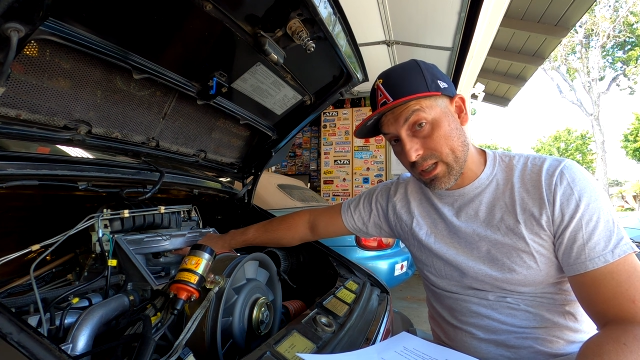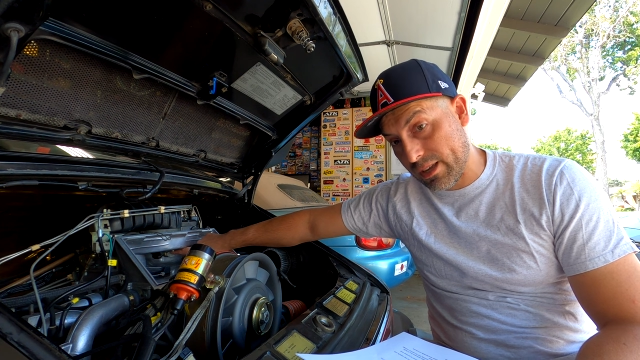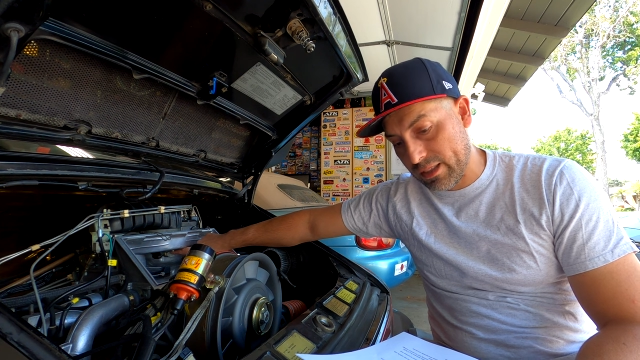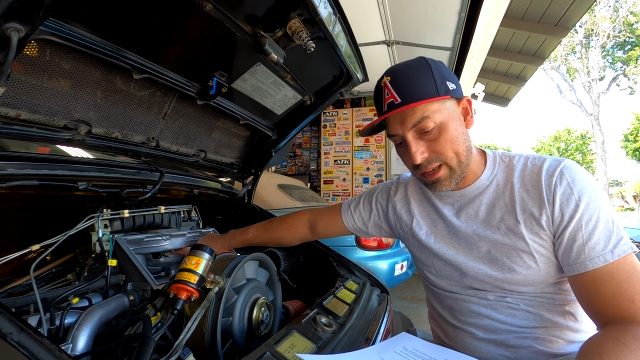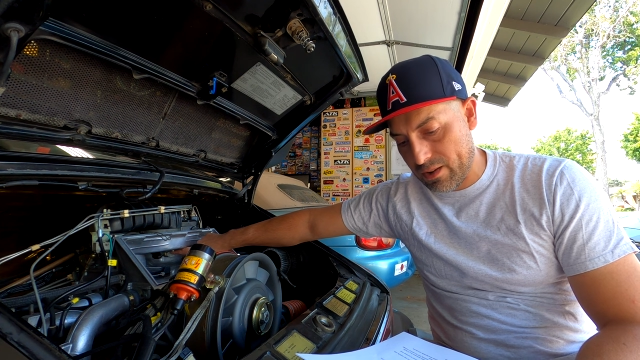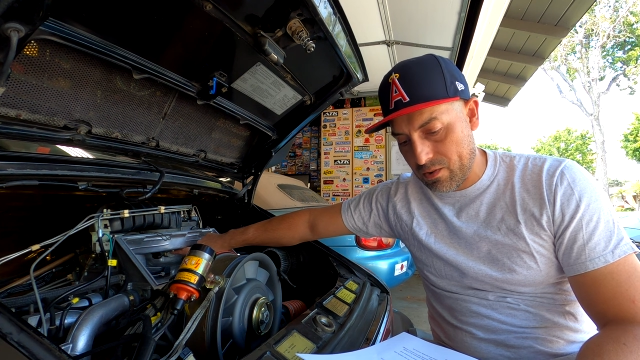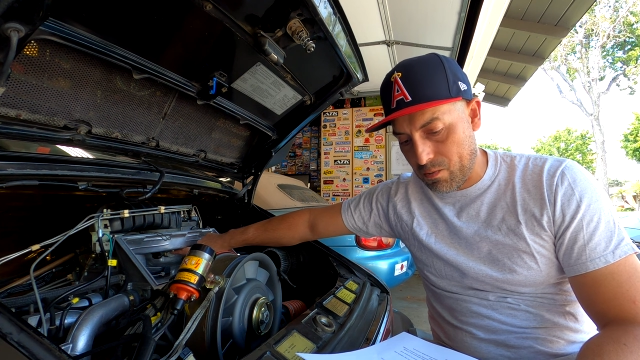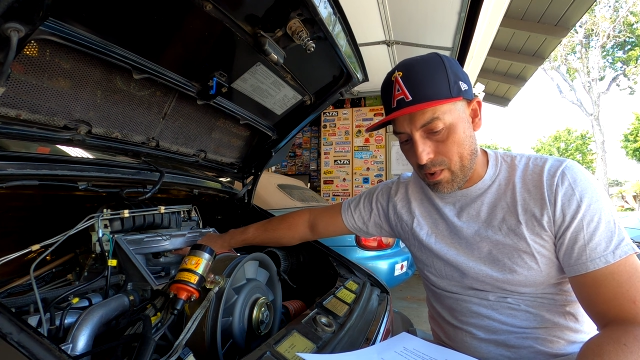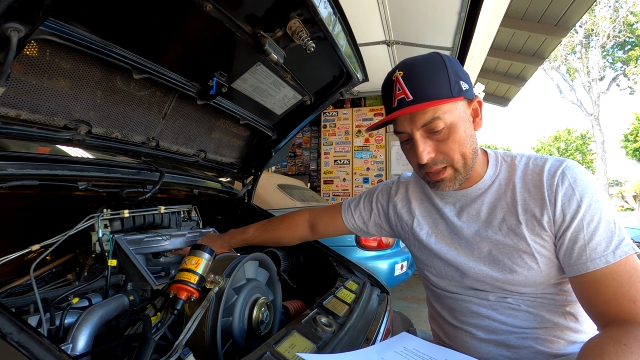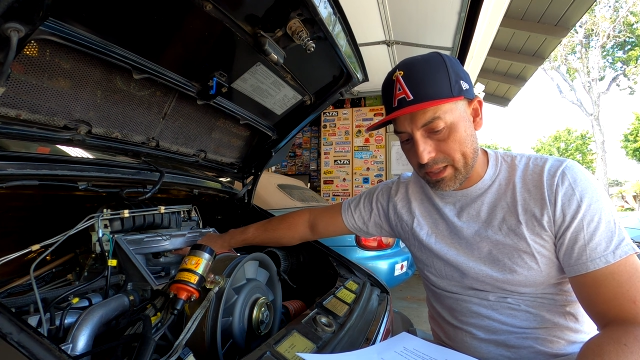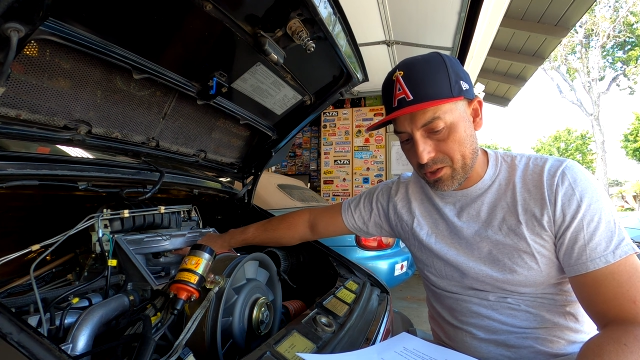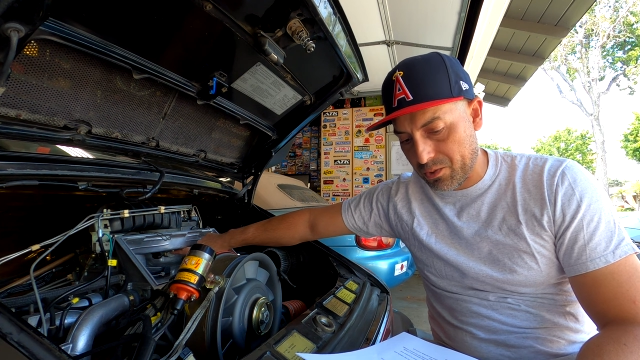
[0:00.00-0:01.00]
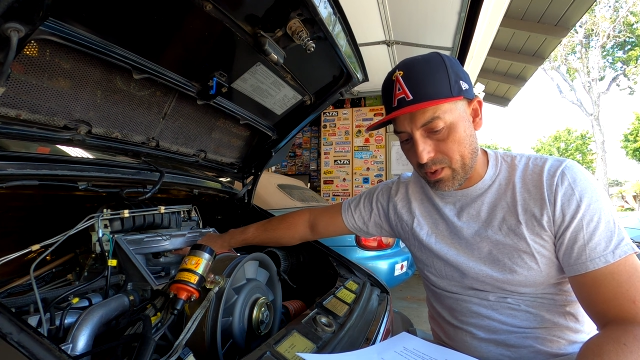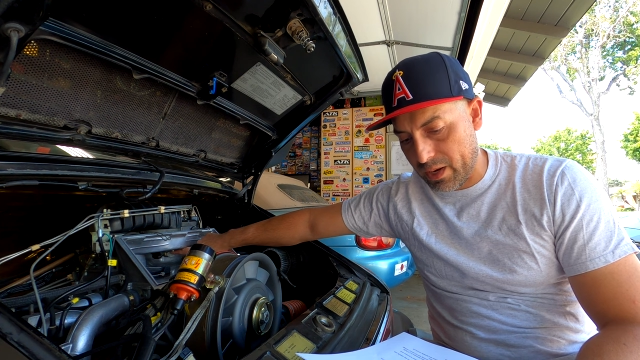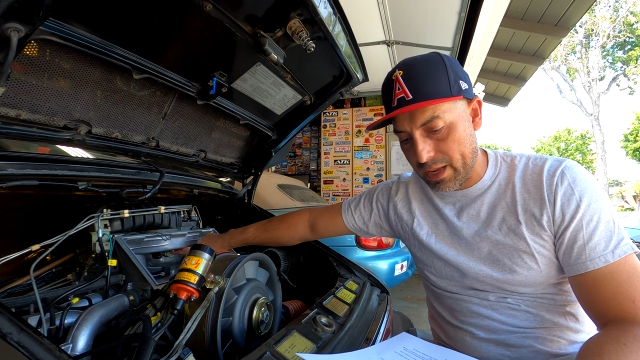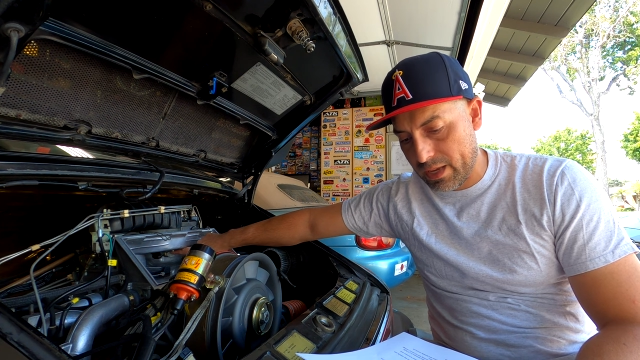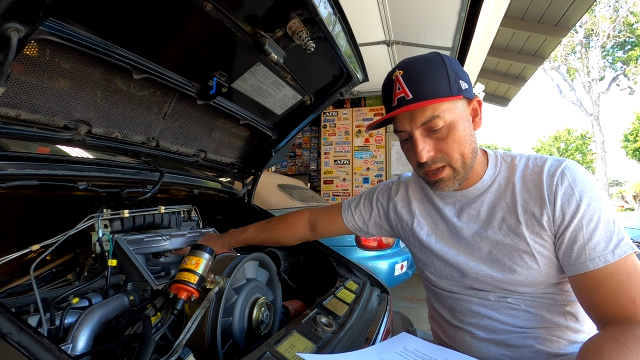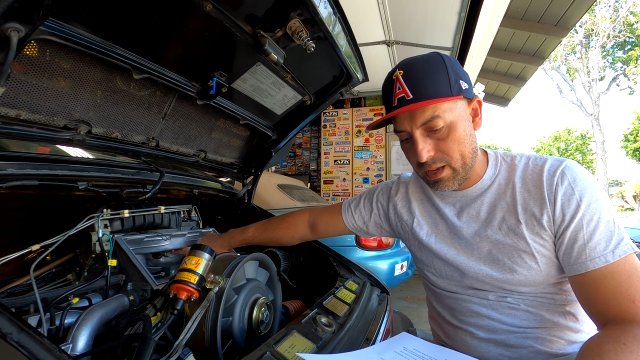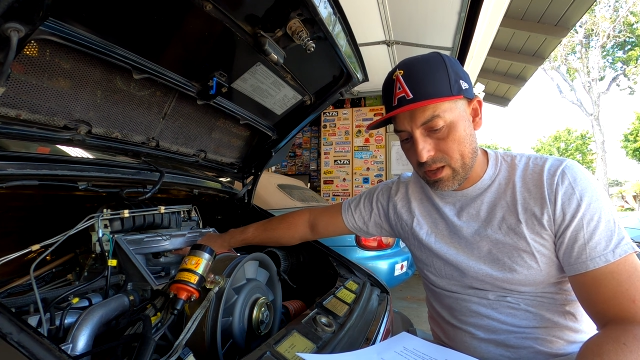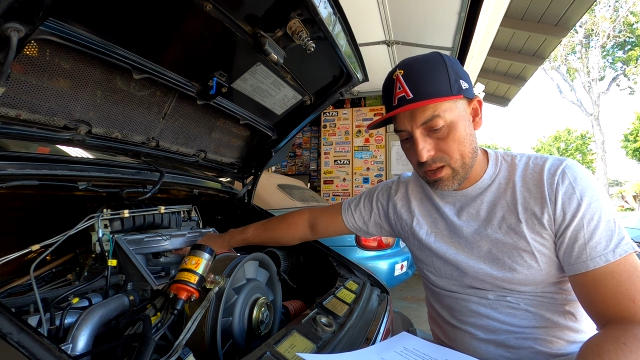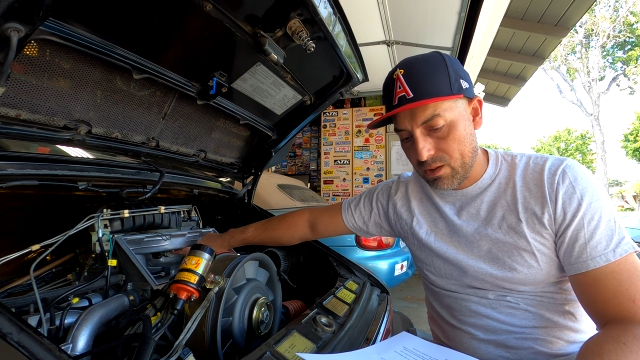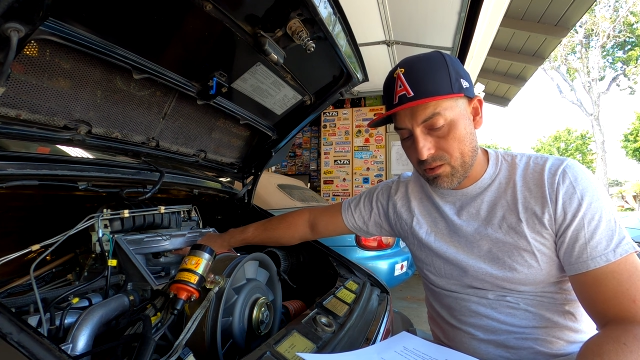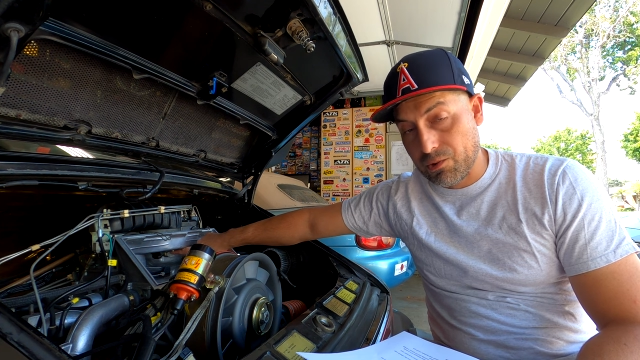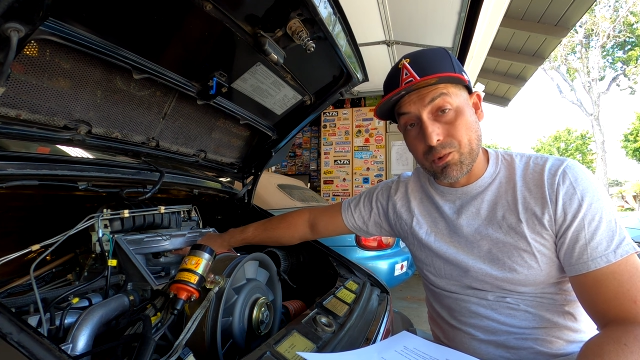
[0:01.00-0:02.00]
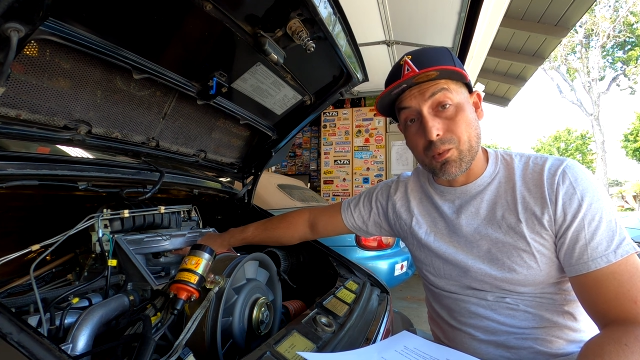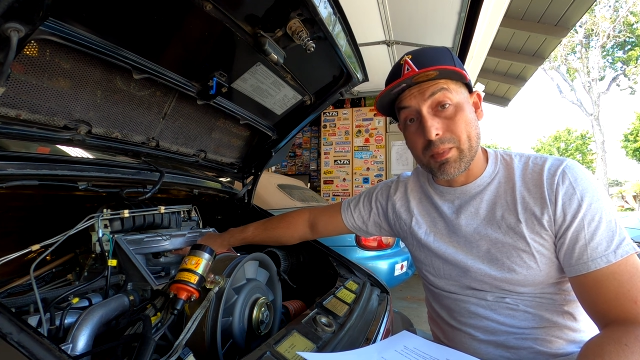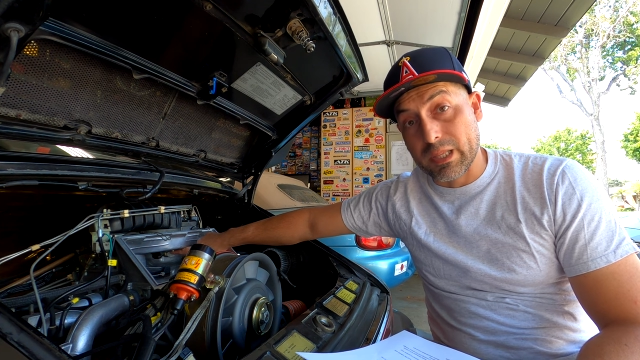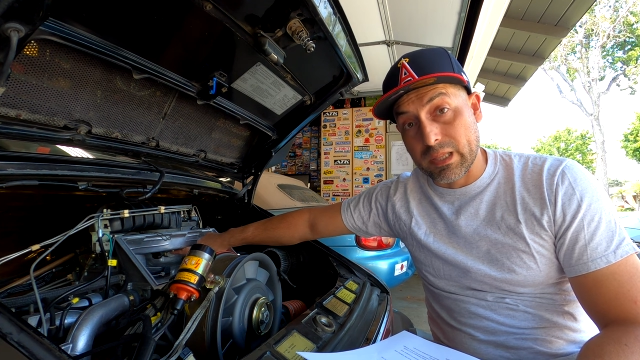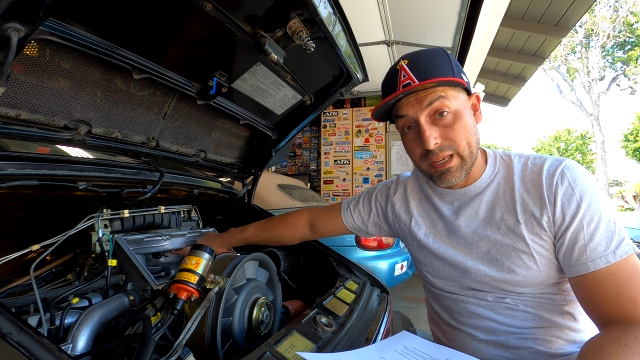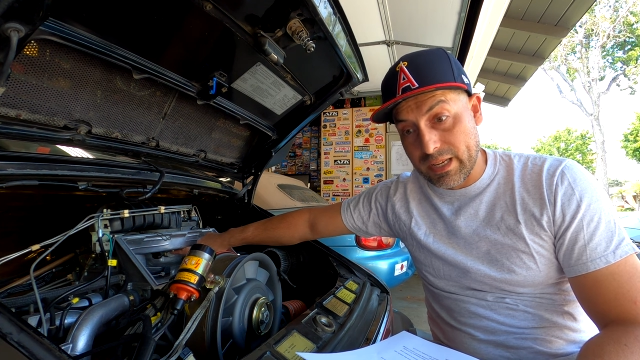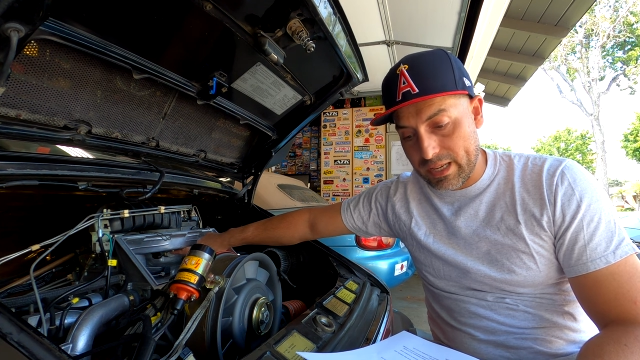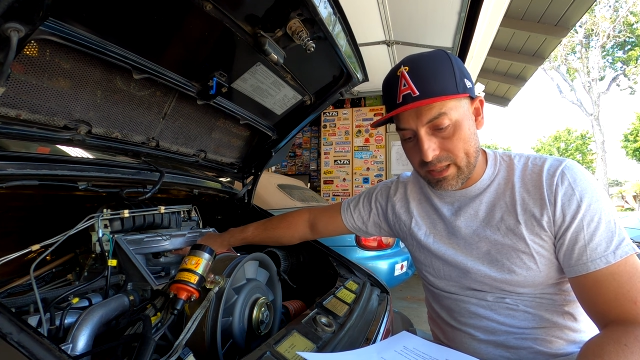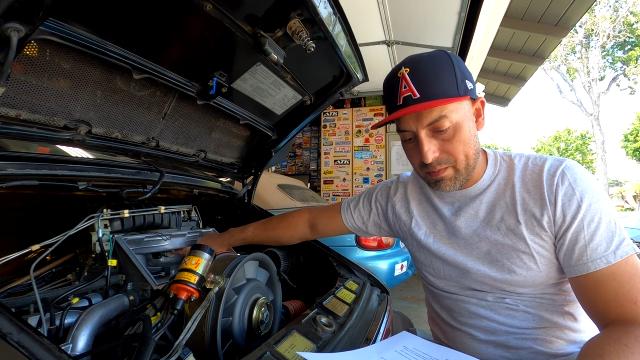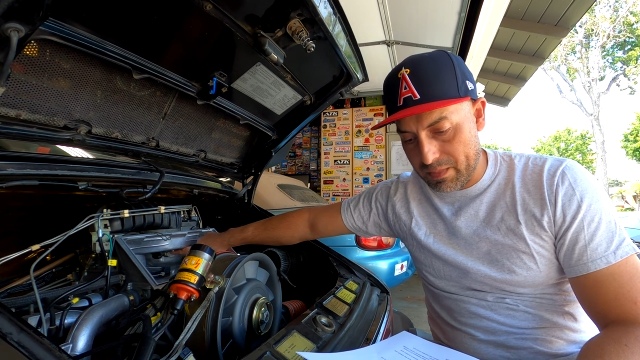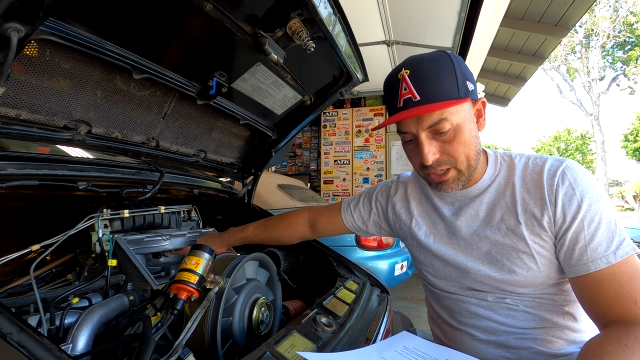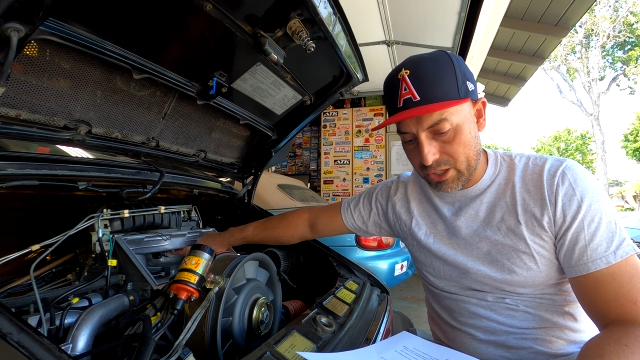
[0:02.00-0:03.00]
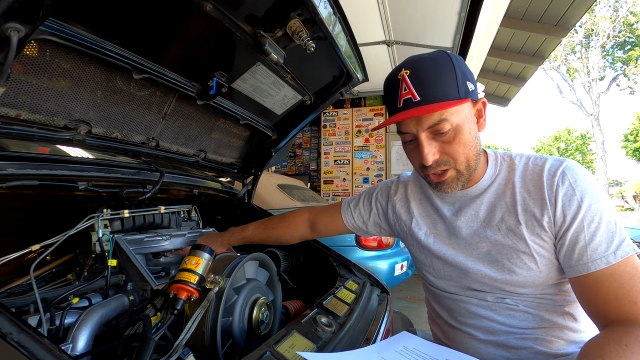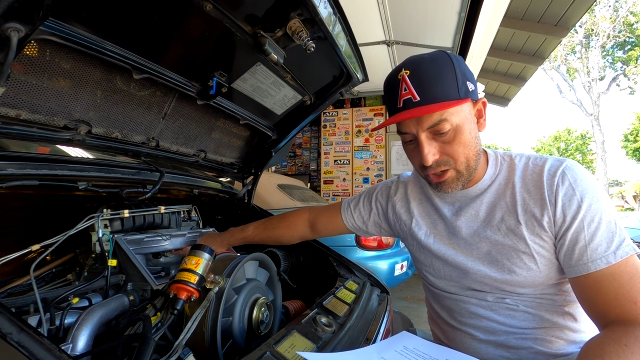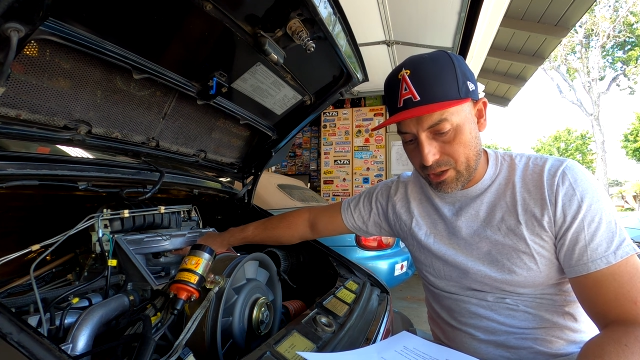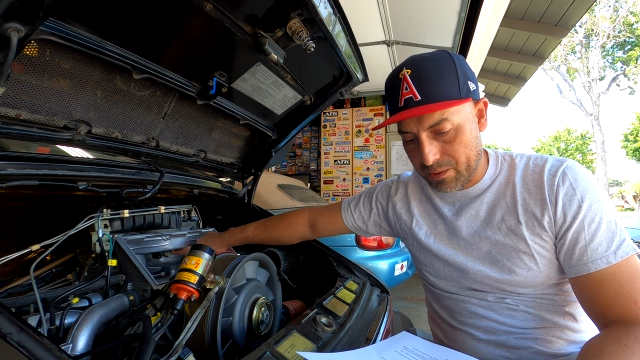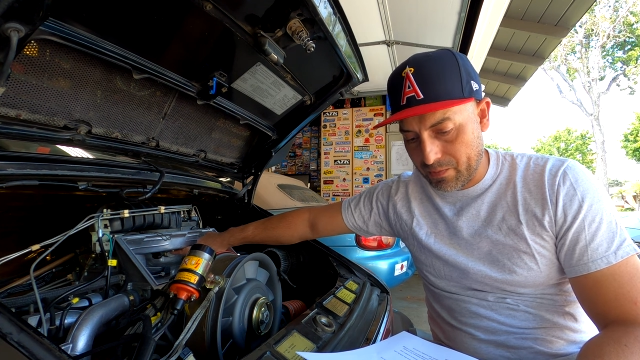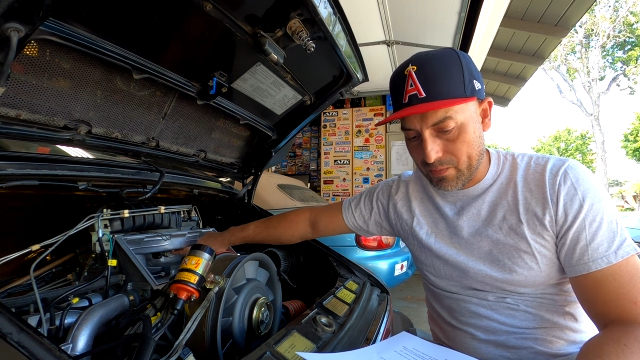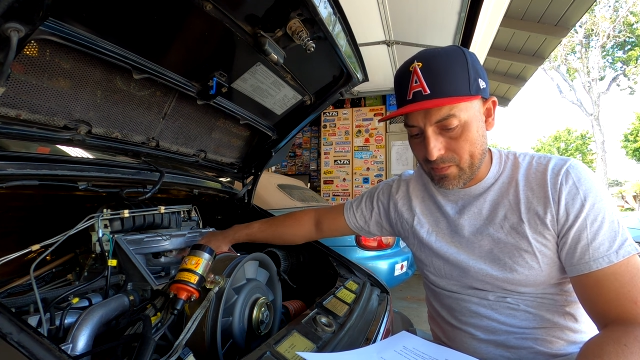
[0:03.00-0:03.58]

slightly while it's running, you will be leaning the mixture.